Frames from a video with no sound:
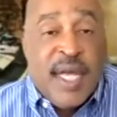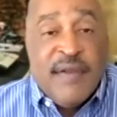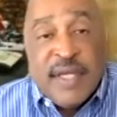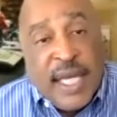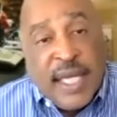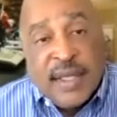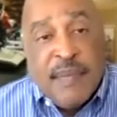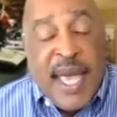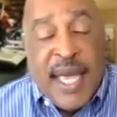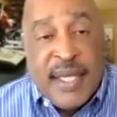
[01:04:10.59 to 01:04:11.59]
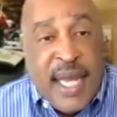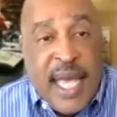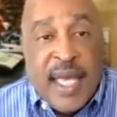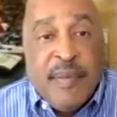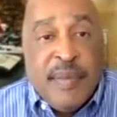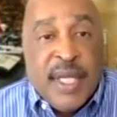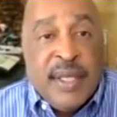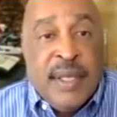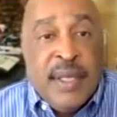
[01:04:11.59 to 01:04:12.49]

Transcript: every day is a bad day, but.